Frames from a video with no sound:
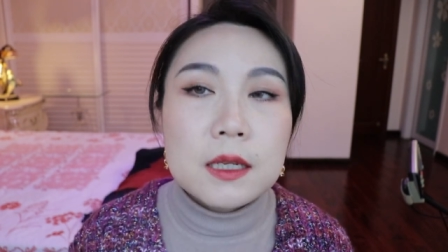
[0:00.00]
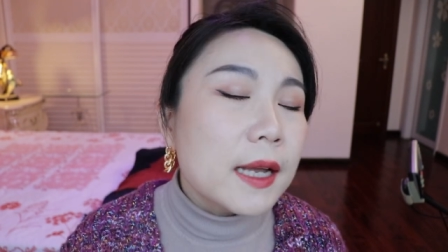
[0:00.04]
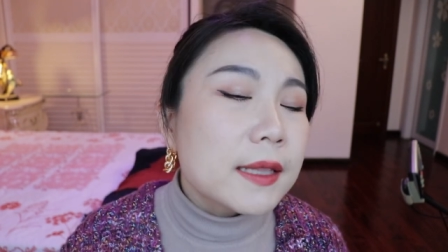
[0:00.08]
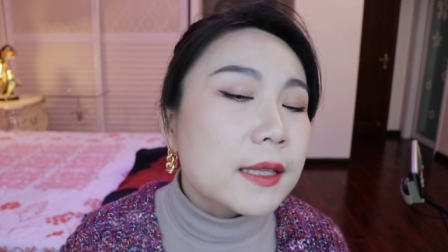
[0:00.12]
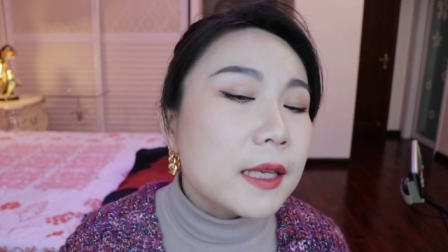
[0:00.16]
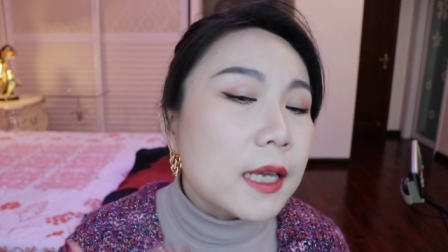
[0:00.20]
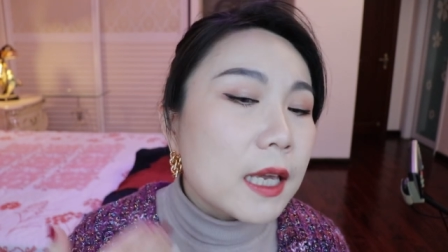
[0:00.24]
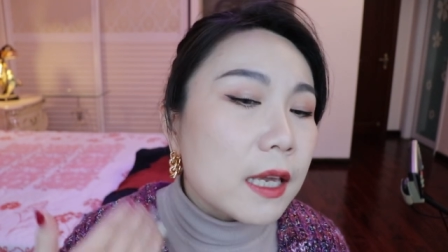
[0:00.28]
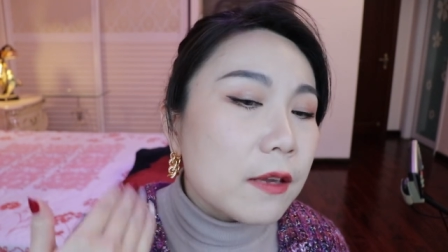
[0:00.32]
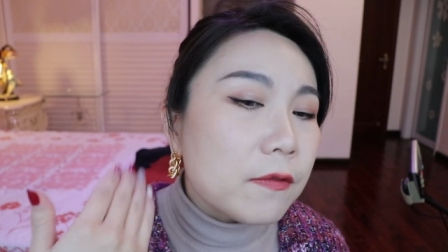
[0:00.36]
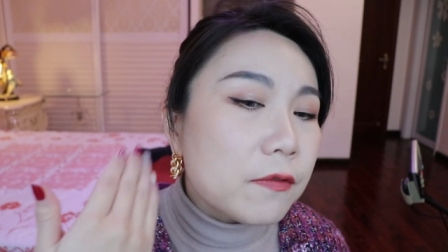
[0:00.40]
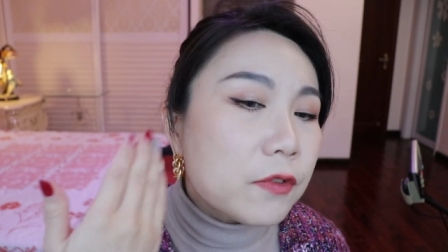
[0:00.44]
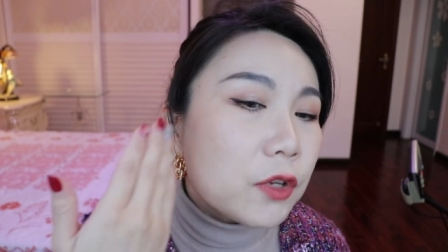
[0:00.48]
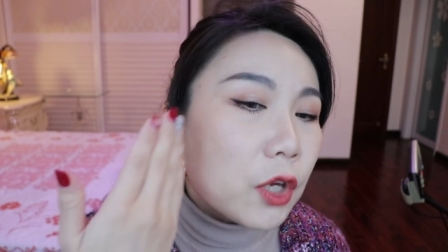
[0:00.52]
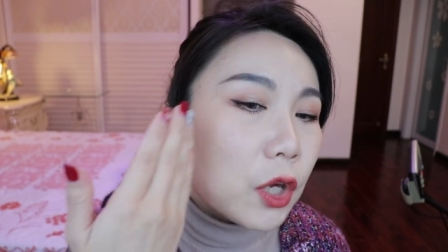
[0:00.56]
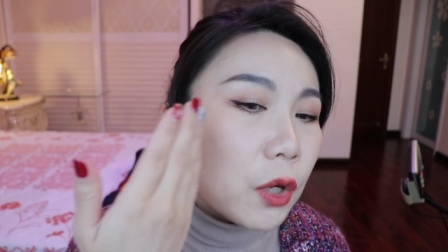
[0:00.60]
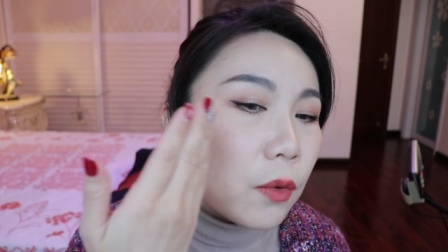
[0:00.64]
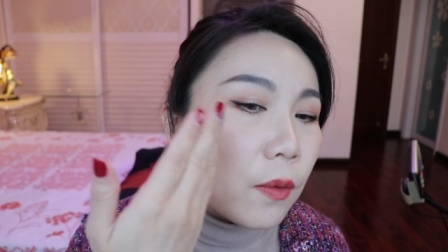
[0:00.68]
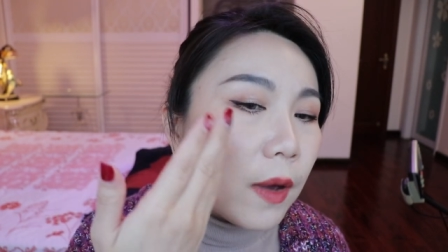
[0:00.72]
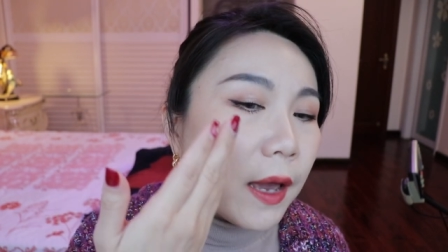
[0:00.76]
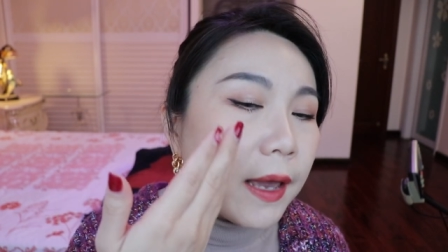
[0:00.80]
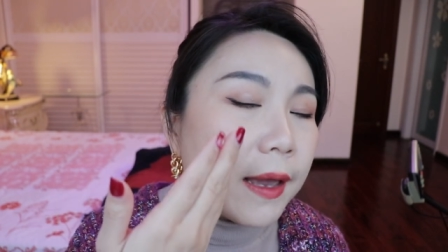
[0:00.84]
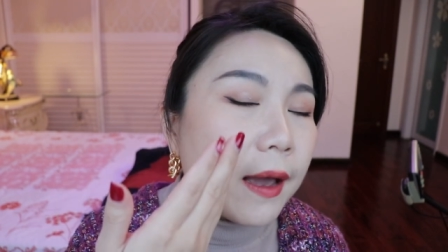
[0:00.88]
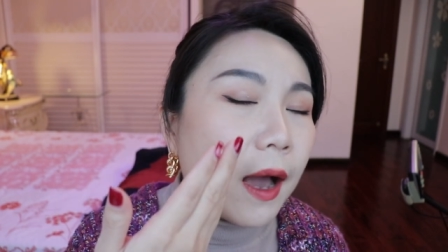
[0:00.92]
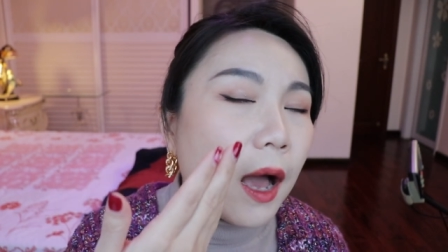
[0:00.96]
and give
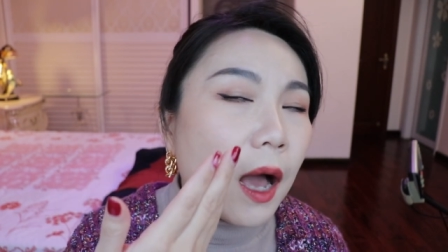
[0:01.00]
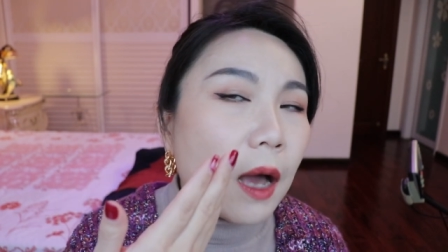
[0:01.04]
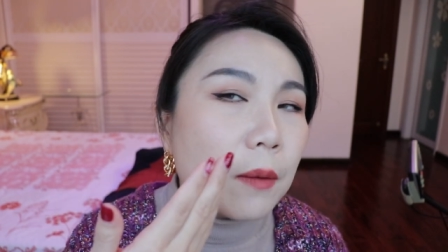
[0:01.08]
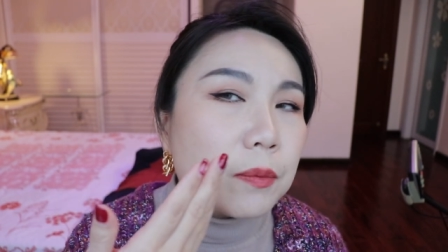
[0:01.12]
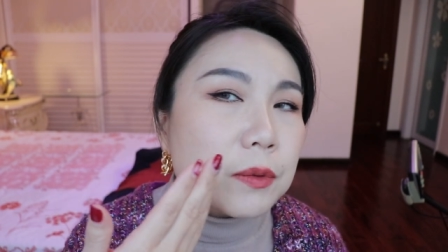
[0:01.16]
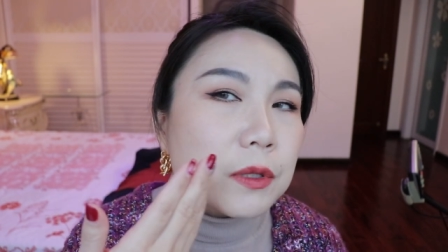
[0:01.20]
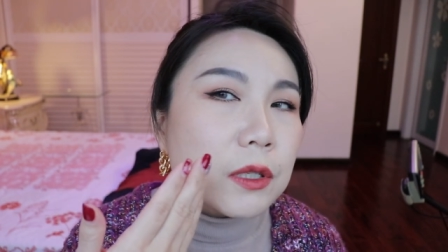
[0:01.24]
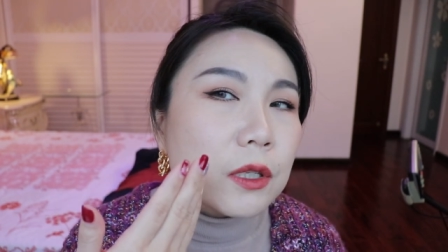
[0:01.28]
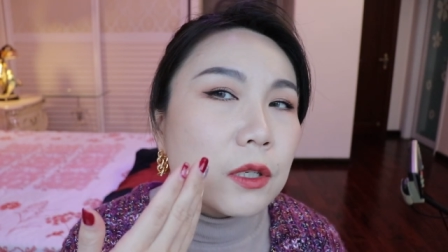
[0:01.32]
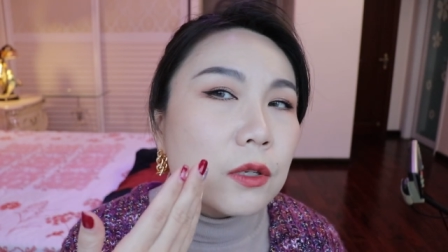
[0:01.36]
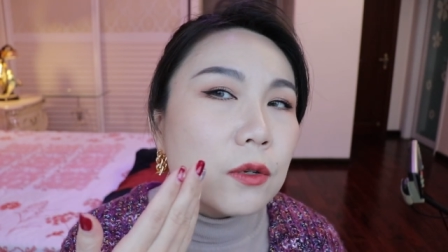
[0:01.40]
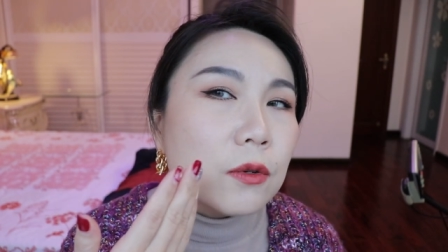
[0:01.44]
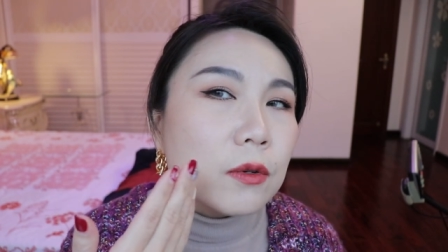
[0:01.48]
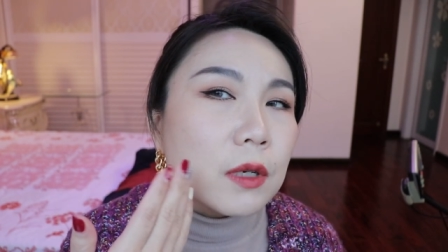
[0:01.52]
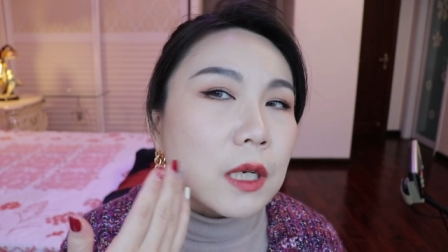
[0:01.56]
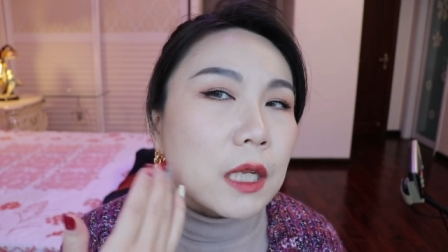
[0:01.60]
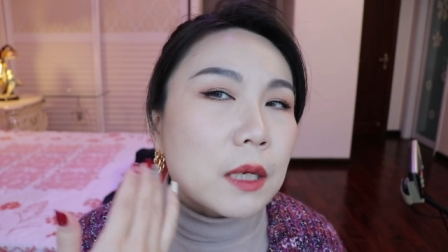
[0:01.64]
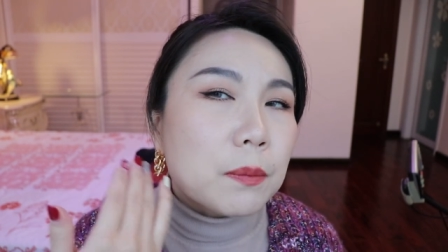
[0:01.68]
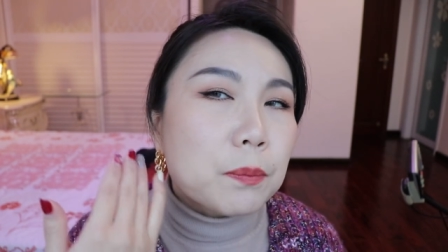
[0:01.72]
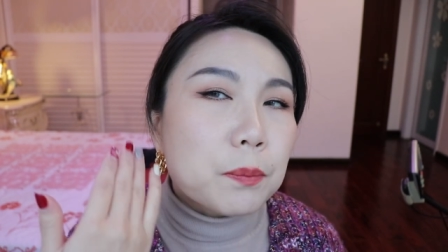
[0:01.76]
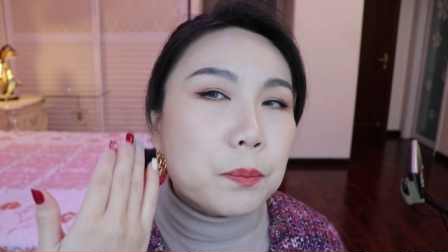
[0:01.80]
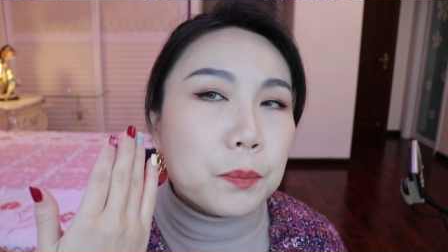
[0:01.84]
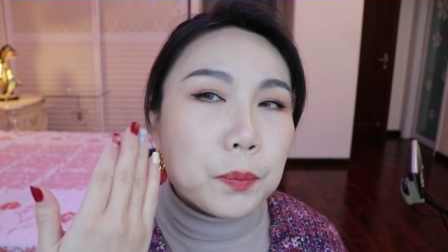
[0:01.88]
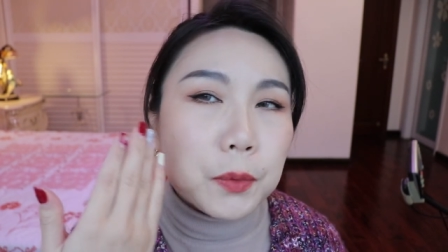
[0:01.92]
you a absolutely